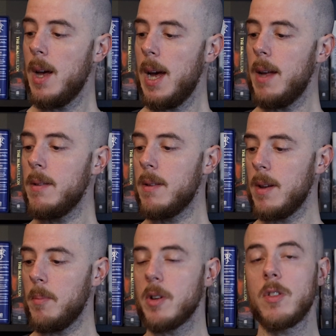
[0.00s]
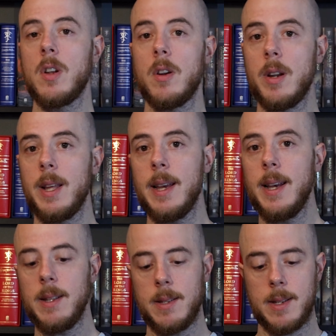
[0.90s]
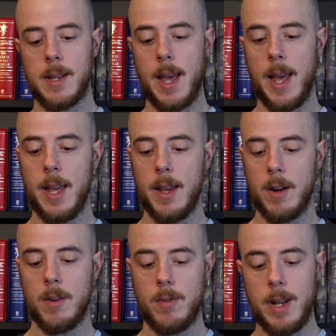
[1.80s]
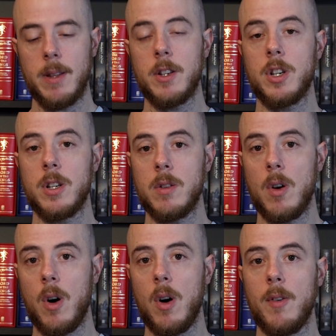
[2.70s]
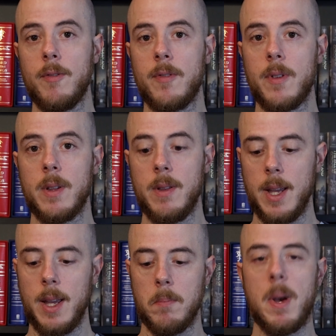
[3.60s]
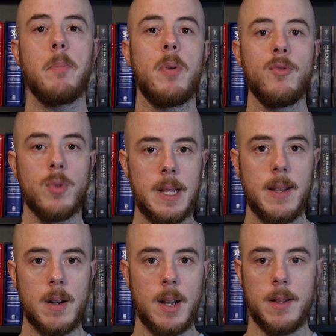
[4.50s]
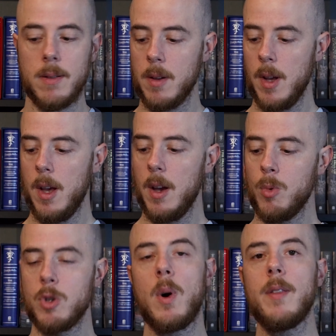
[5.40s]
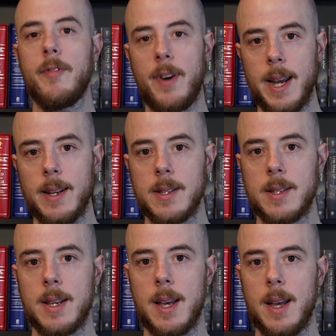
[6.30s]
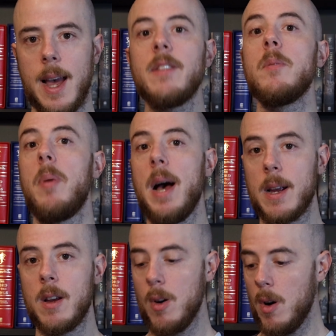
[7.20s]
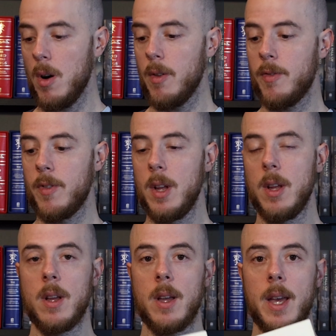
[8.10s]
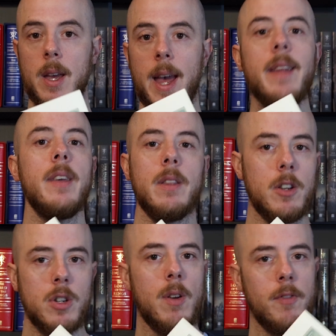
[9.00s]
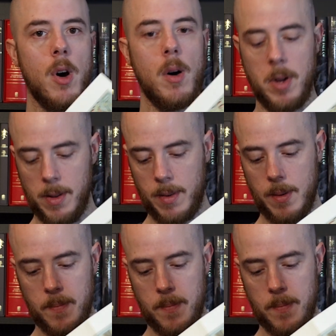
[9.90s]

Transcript: And particularly it's a rendition of the map of Wilderland, which one finds at the back of any edition of The Hobbit.